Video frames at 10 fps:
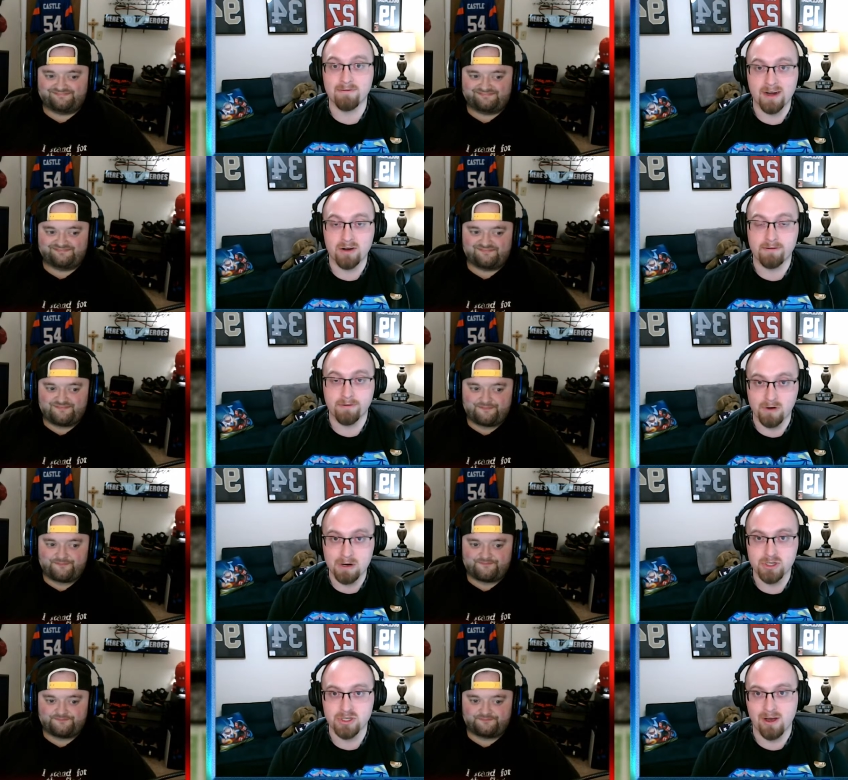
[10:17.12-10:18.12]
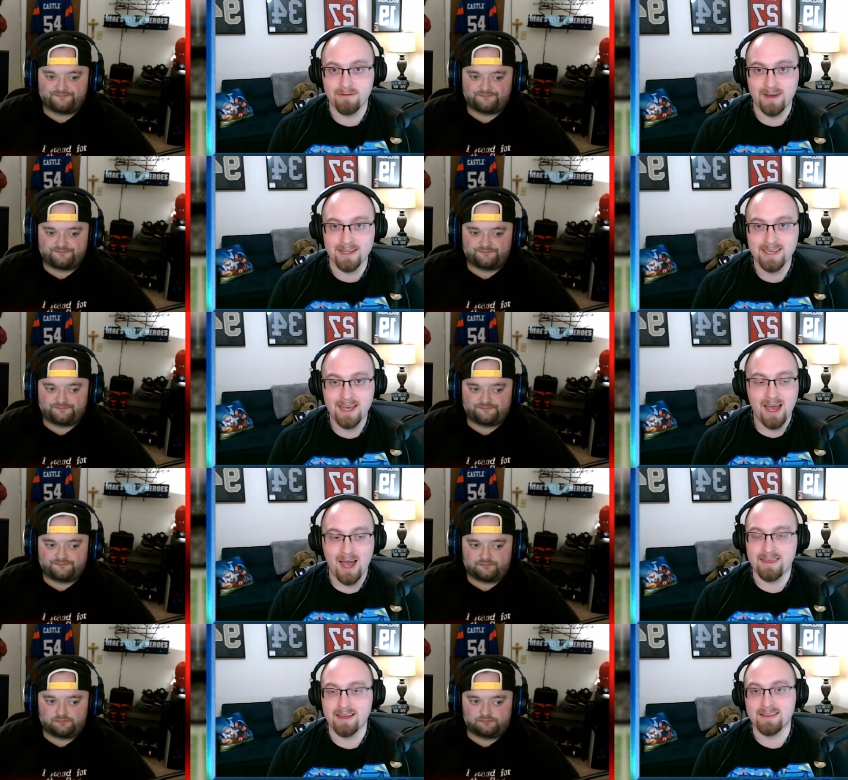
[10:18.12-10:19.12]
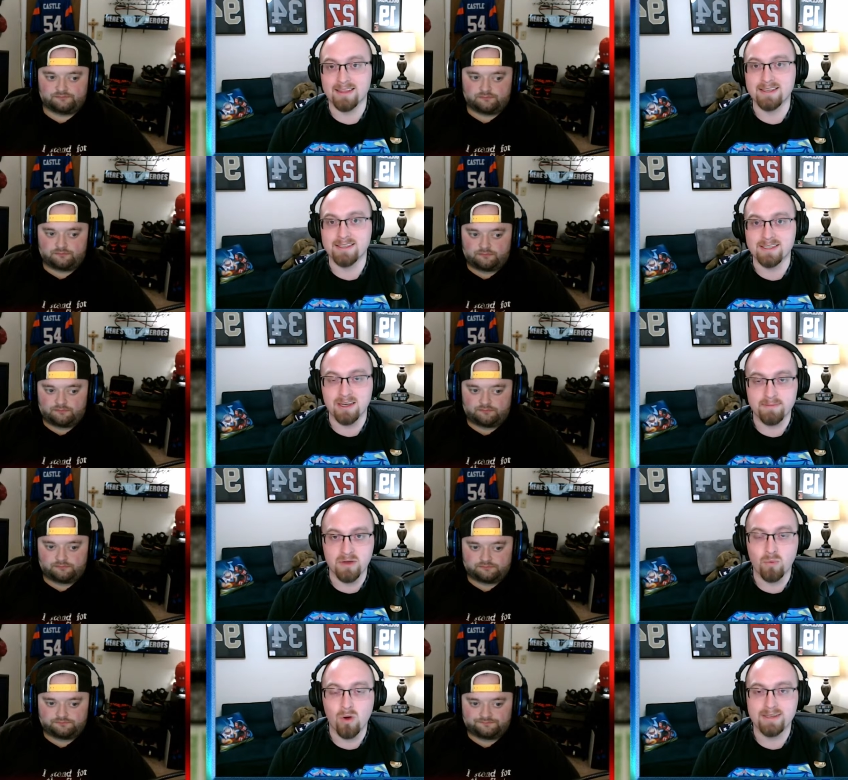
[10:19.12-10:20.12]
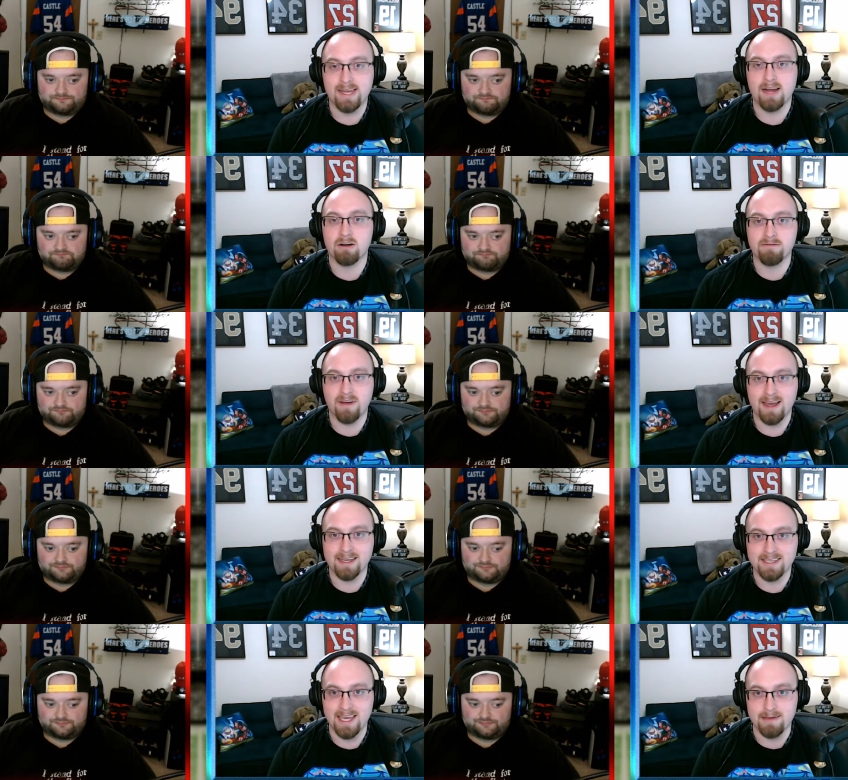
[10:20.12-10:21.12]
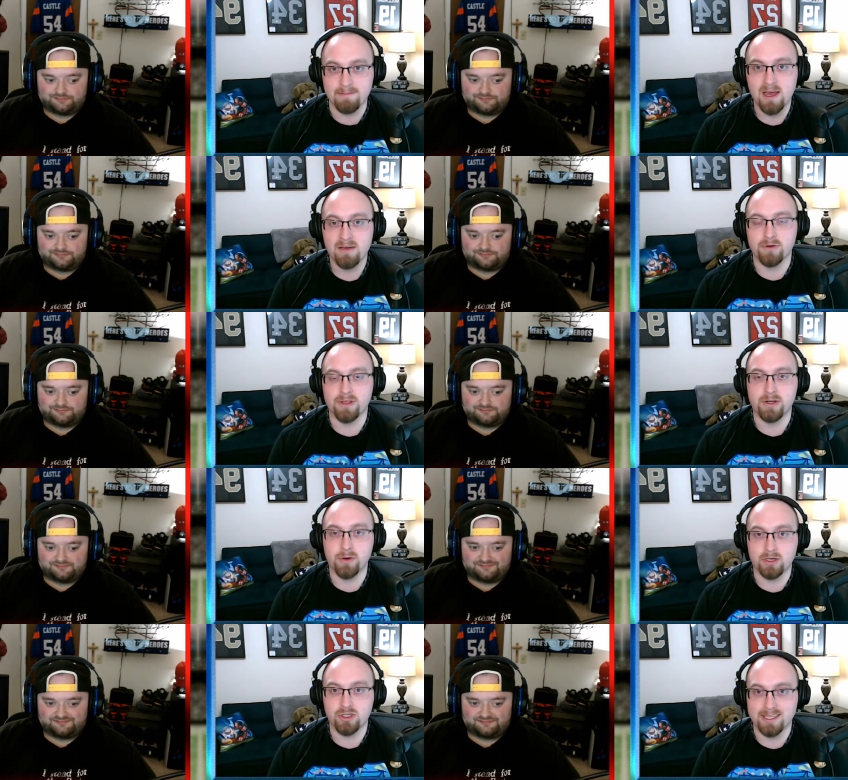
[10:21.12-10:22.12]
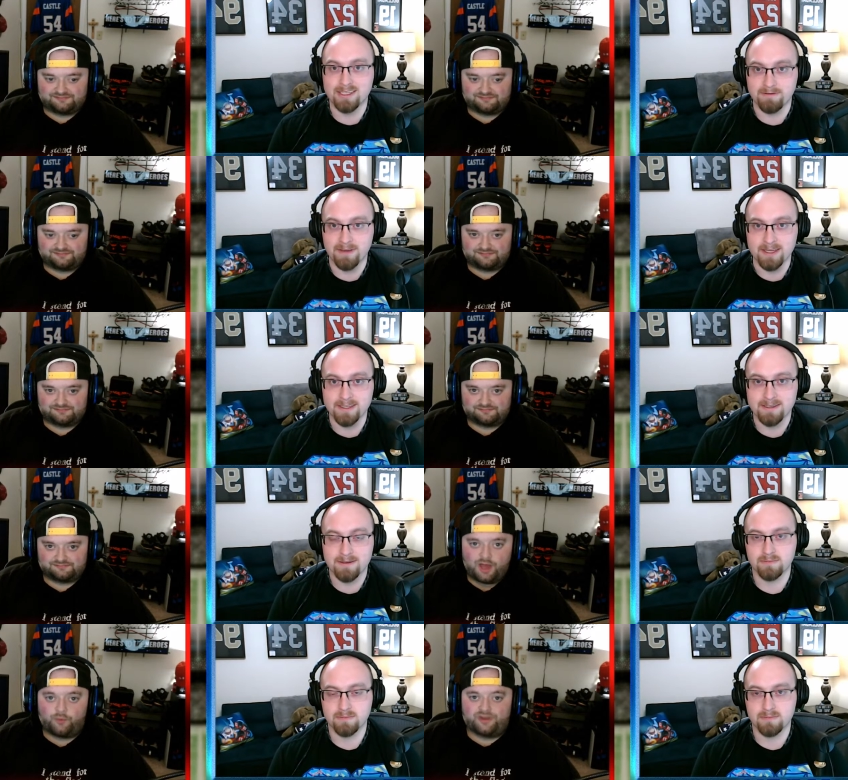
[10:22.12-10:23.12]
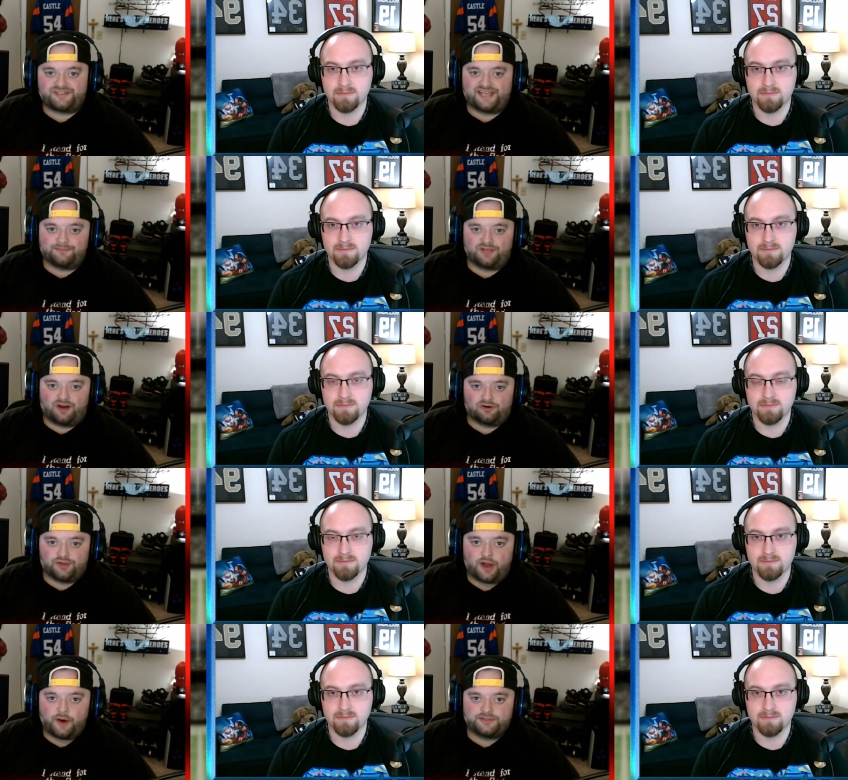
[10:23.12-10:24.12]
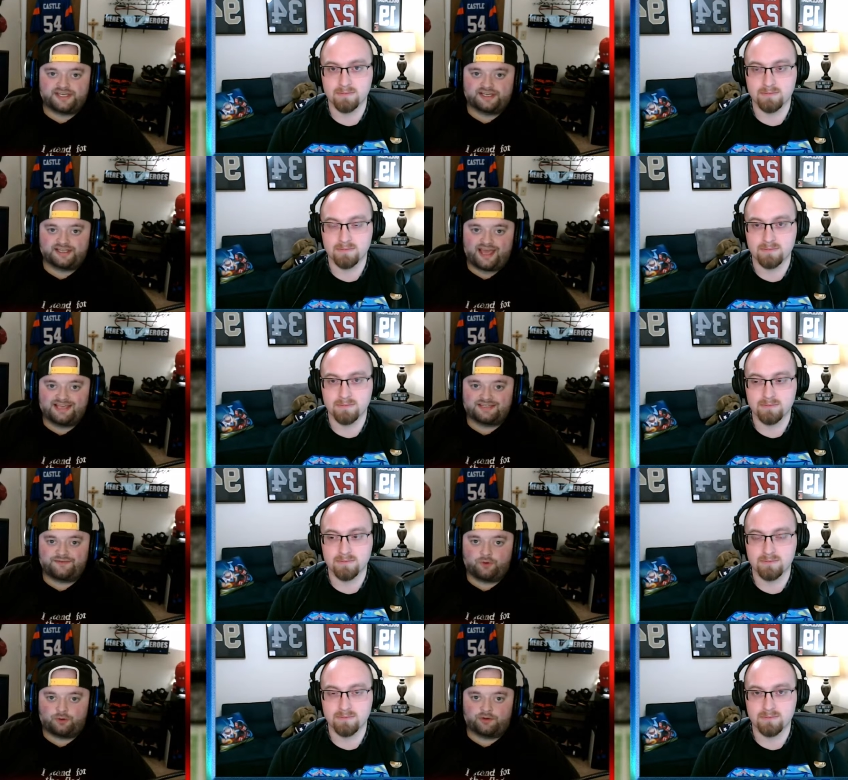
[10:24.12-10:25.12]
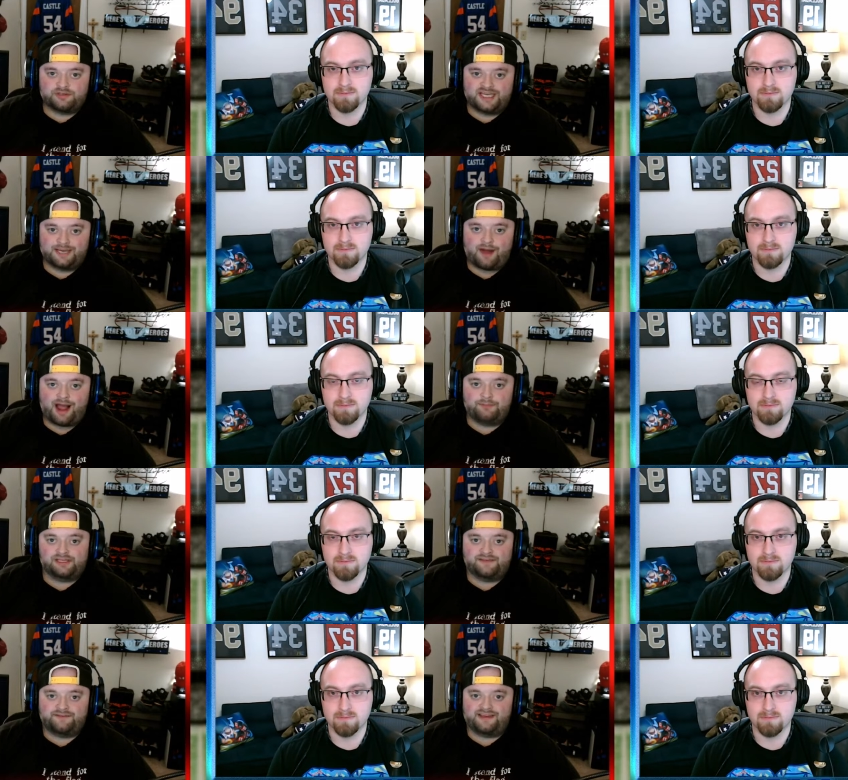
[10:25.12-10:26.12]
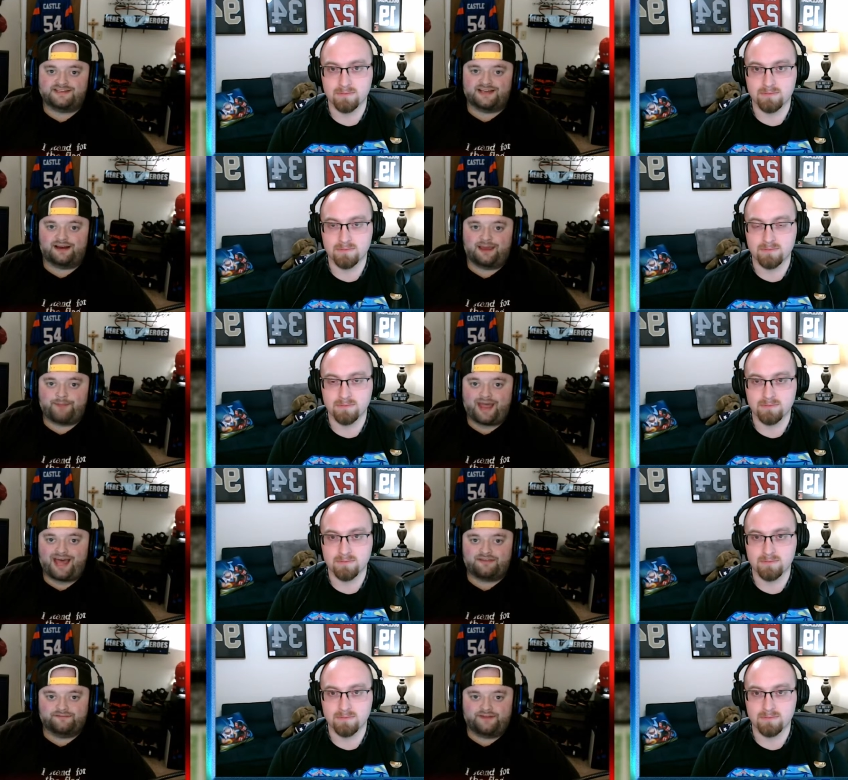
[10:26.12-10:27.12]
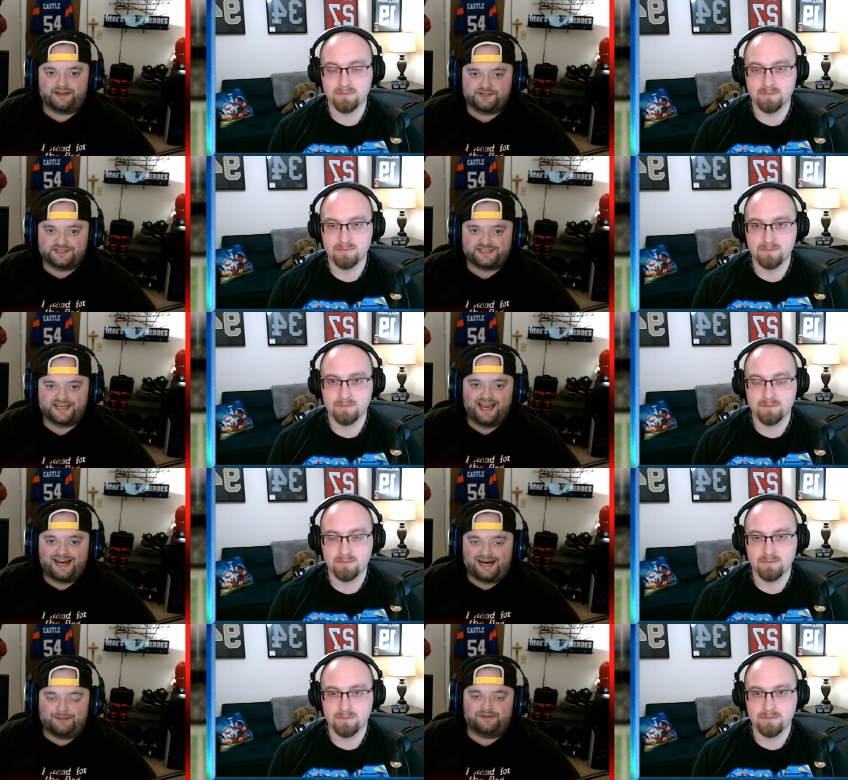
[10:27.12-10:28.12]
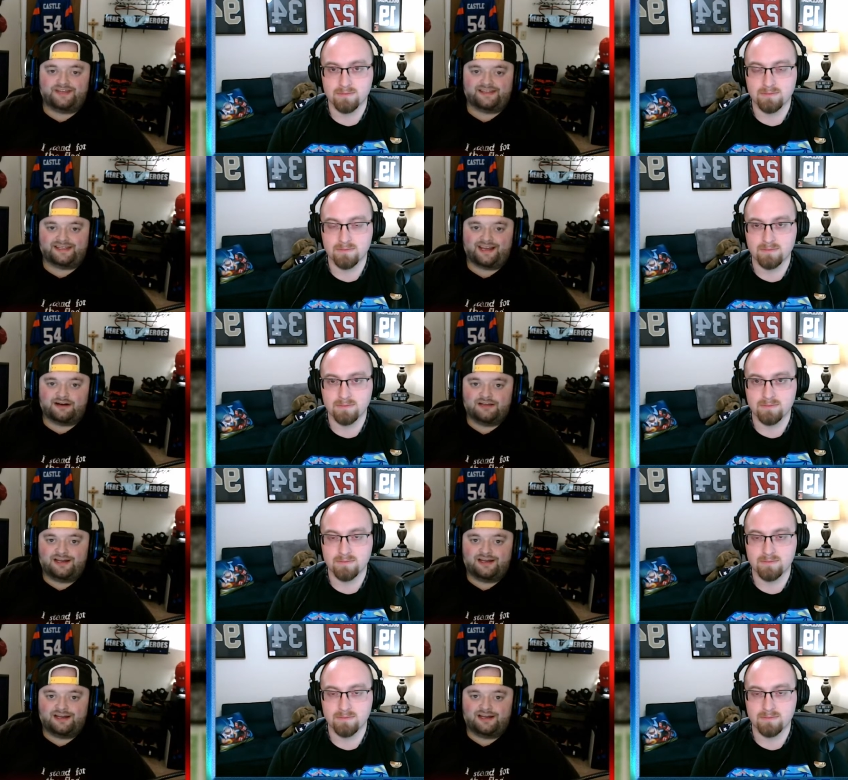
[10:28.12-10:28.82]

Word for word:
Speaker 1: very ferocious offense. I think that this is going to be one terrifying team for the New York Jets to face
Speaker 2: with Sam Darnold hosting his former team. I believe he is on a path of vengeance, and I believe that the Carolina